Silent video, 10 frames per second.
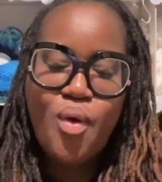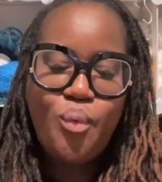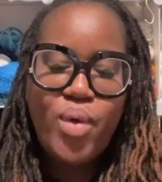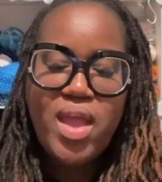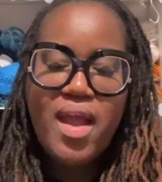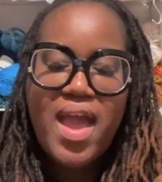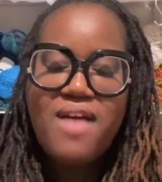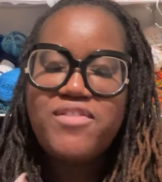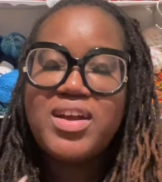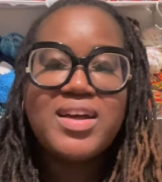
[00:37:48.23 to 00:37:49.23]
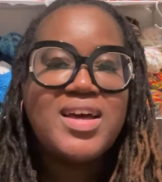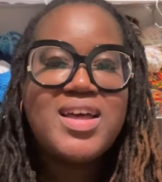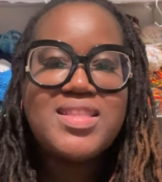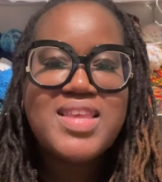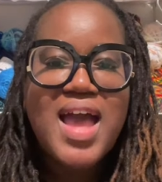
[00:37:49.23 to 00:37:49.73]
we are having a
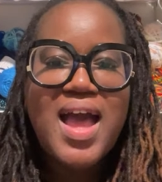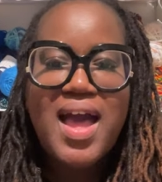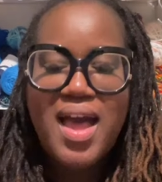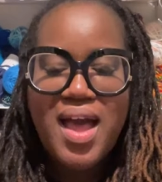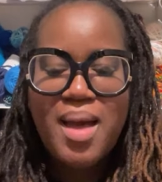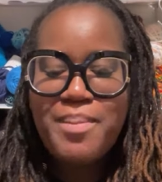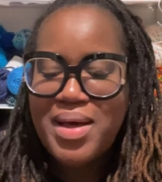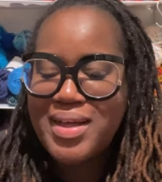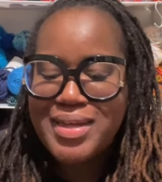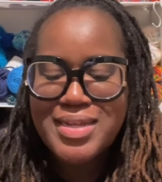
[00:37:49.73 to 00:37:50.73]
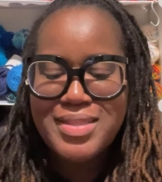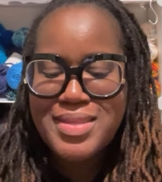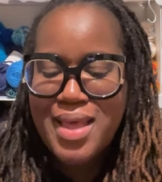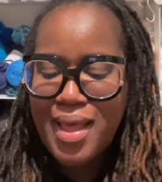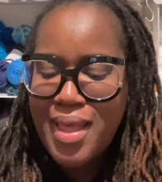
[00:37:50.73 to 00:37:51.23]
good time, a good
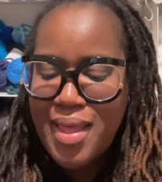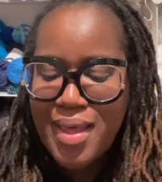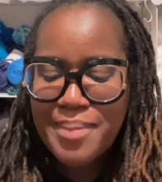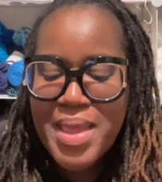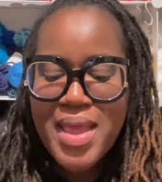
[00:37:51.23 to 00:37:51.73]
time.